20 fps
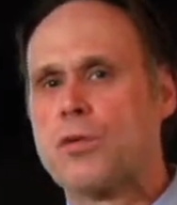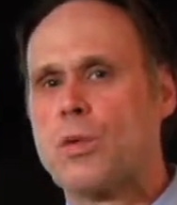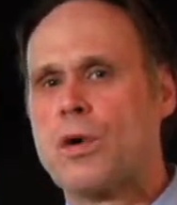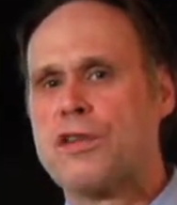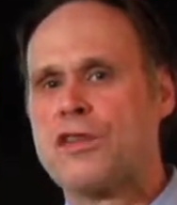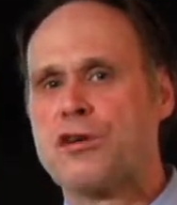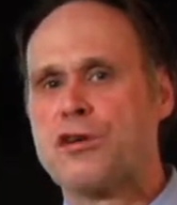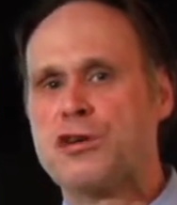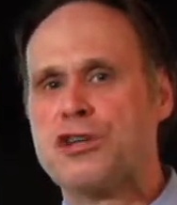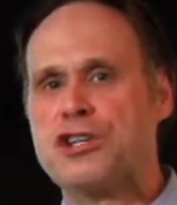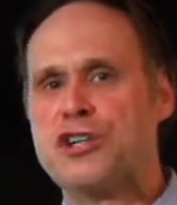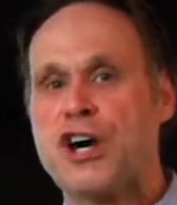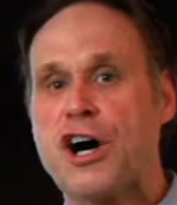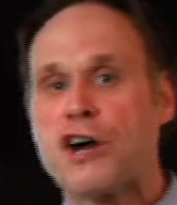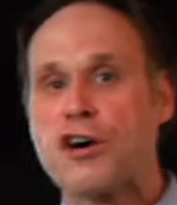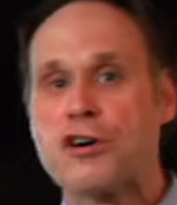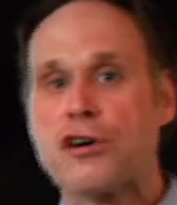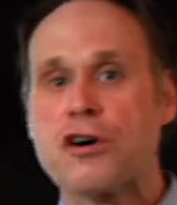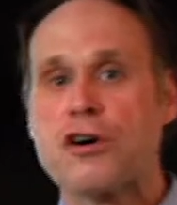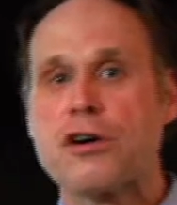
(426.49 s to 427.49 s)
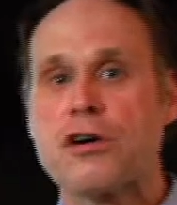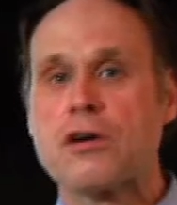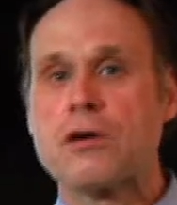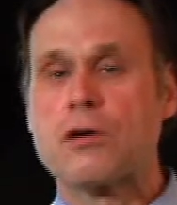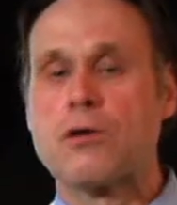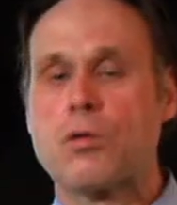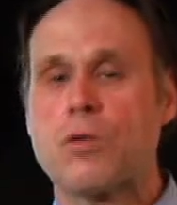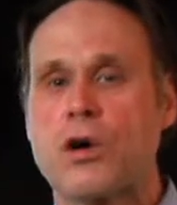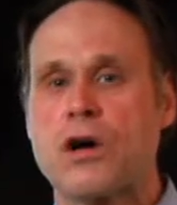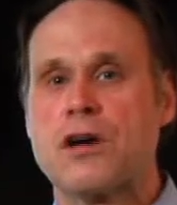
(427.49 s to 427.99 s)
when they're younger,
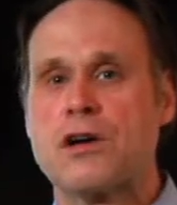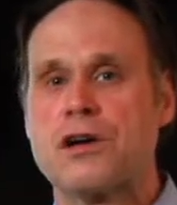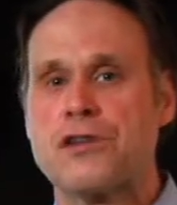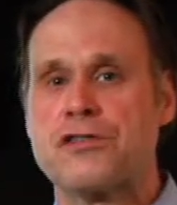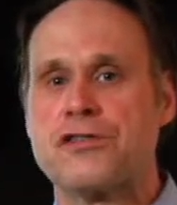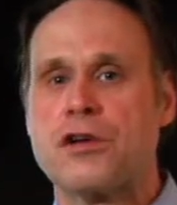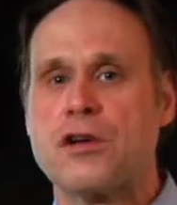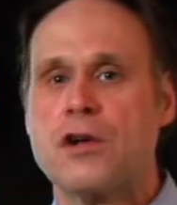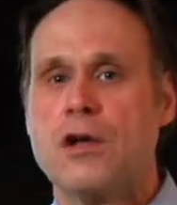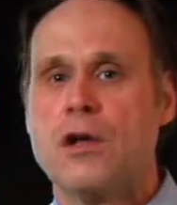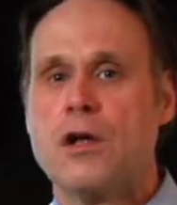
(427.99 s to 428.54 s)
whereas